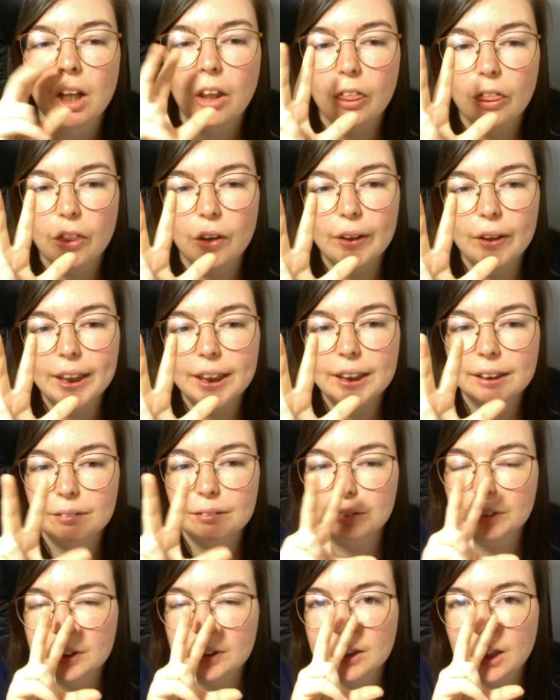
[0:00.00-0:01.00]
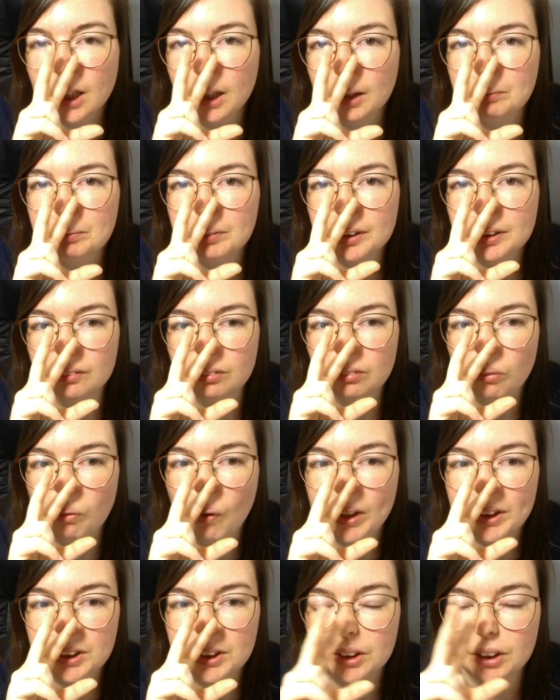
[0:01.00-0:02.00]
3 different types of
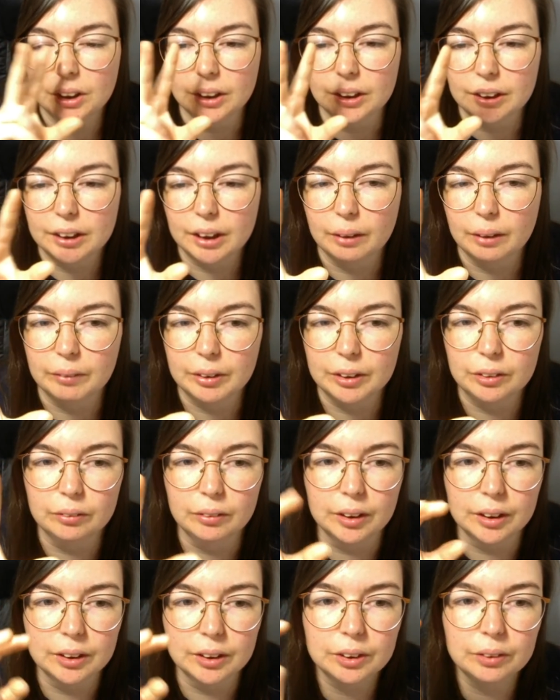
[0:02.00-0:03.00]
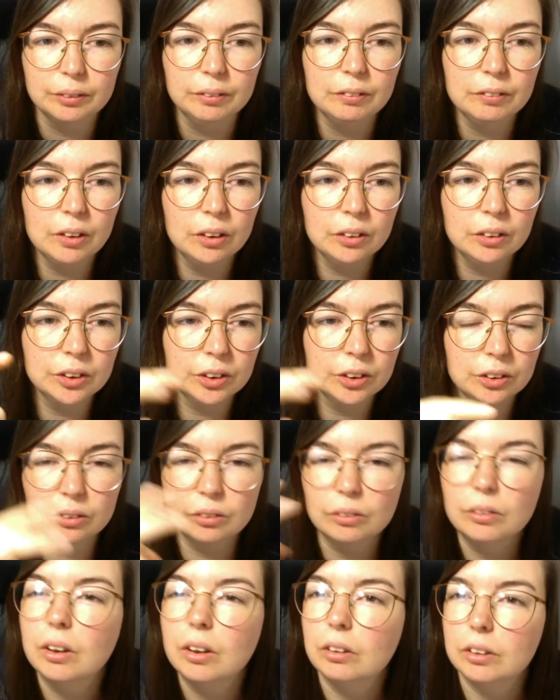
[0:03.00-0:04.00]
questions that we're doing. So we've got
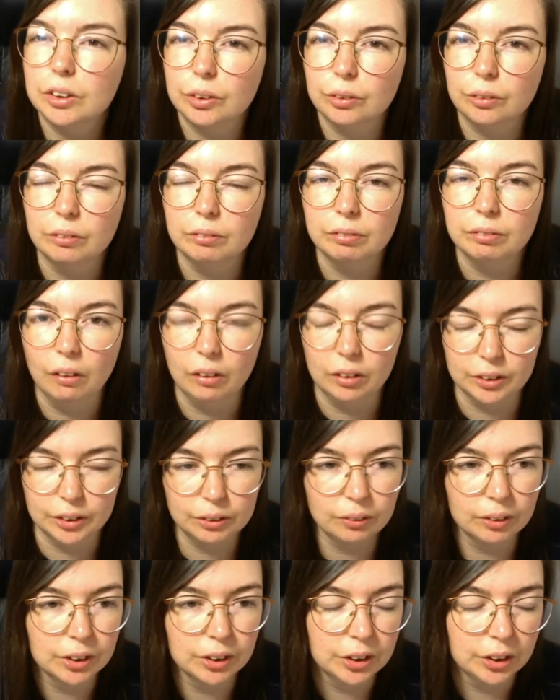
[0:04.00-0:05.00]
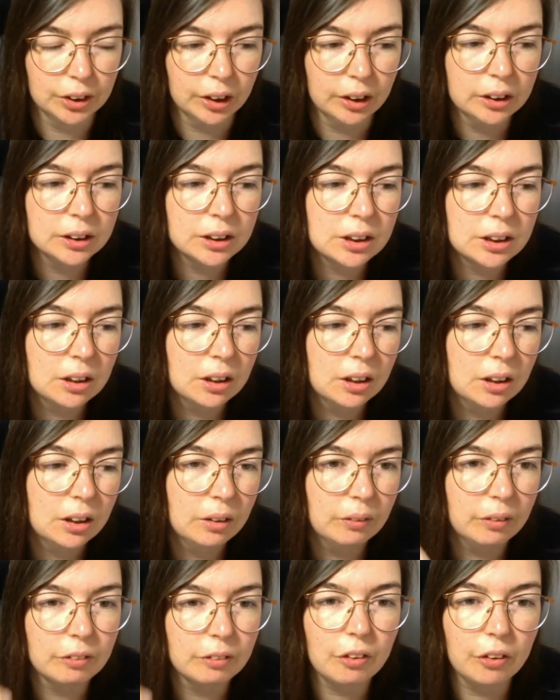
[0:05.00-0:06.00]
true and false questions.
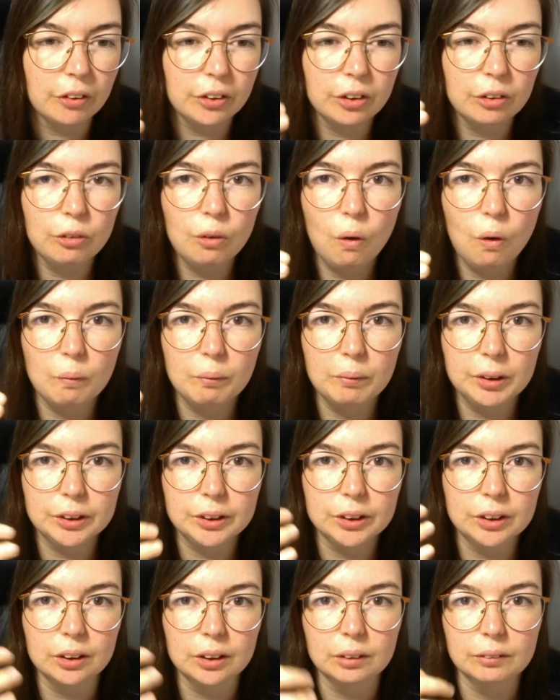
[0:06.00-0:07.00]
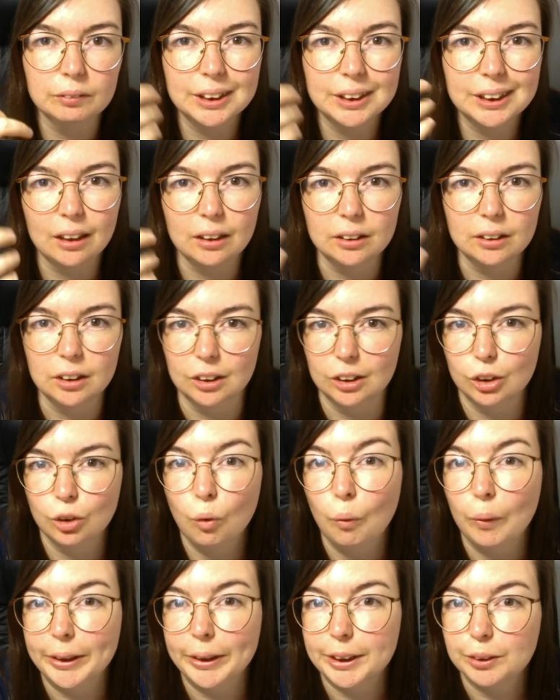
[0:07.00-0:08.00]
We've got the normal sort of standard
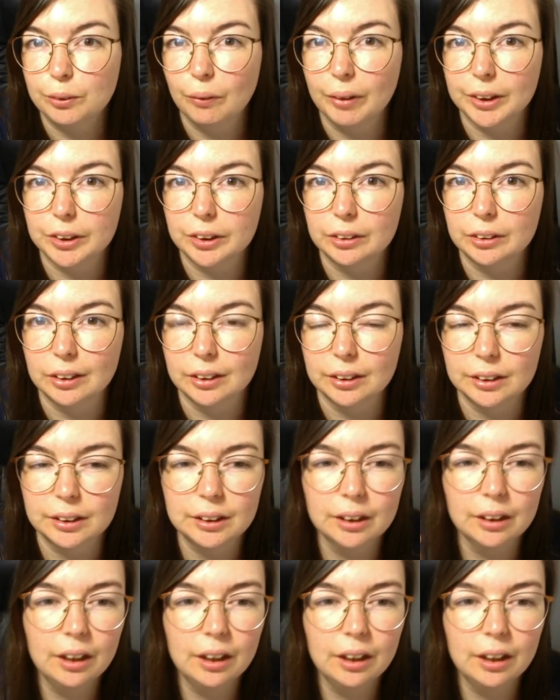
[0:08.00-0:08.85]
quiz questions.